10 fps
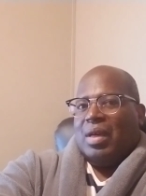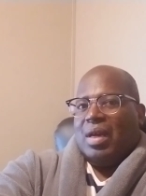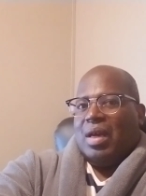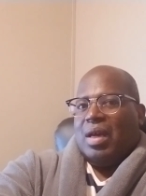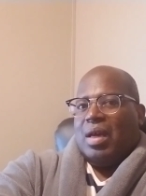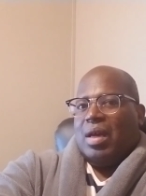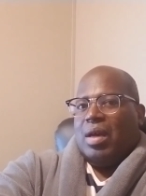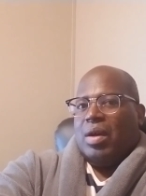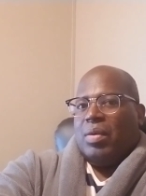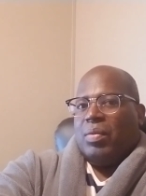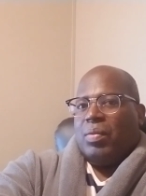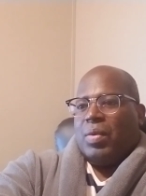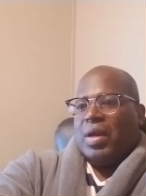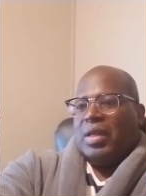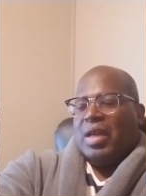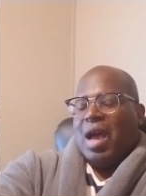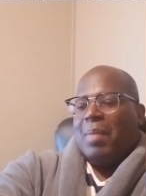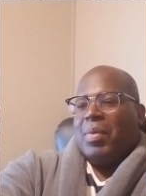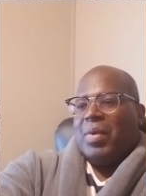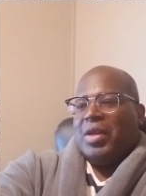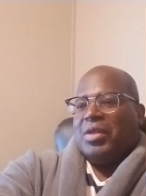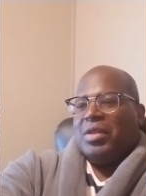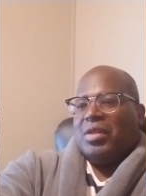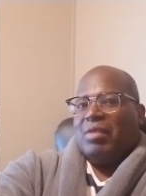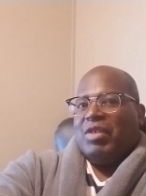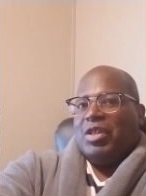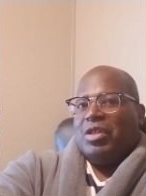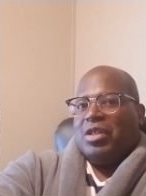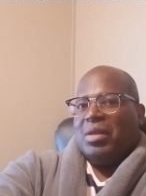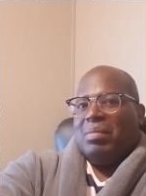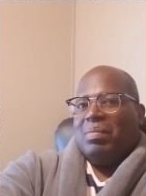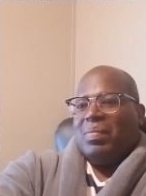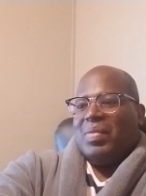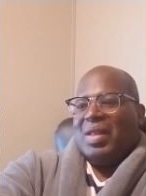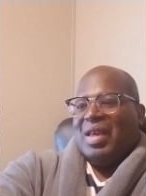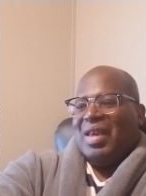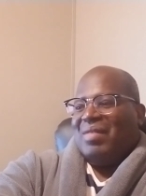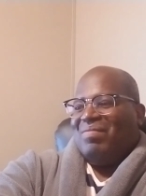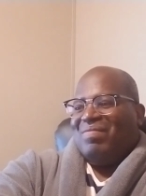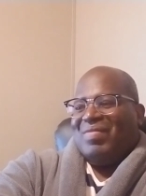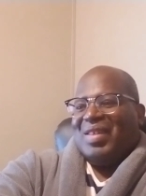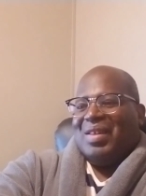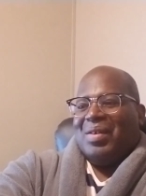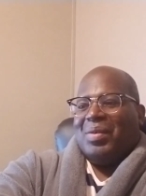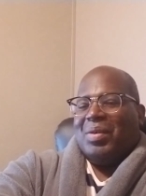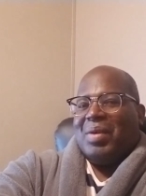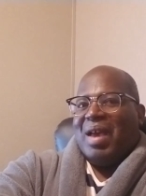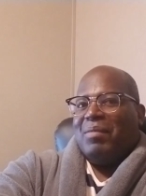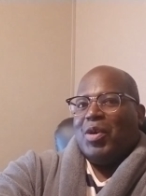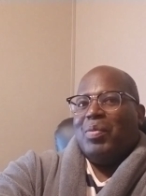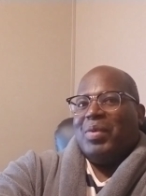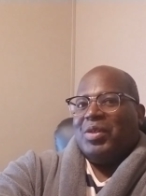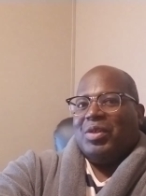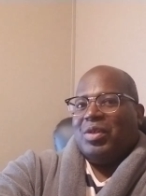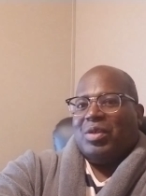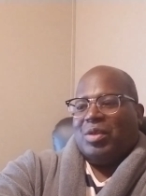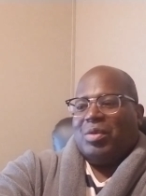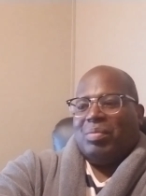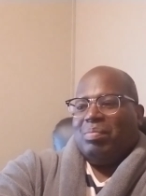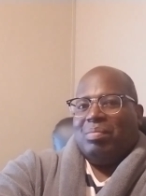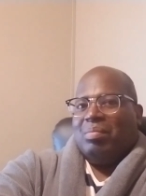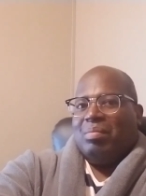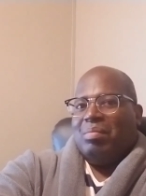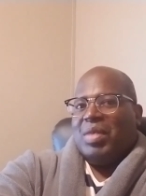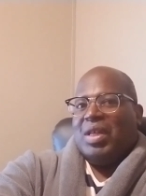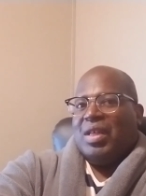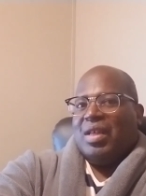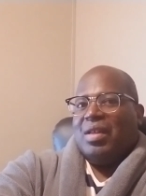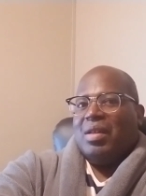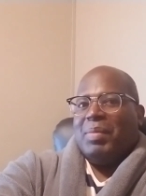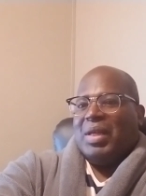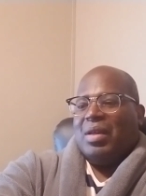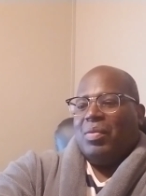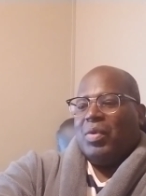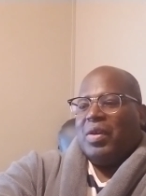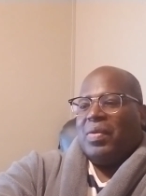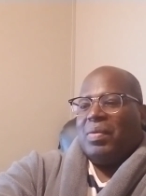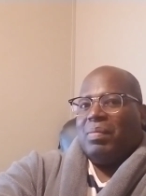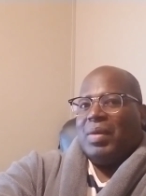uh, running the operations of a gym that you know, you have no business being in to begin with.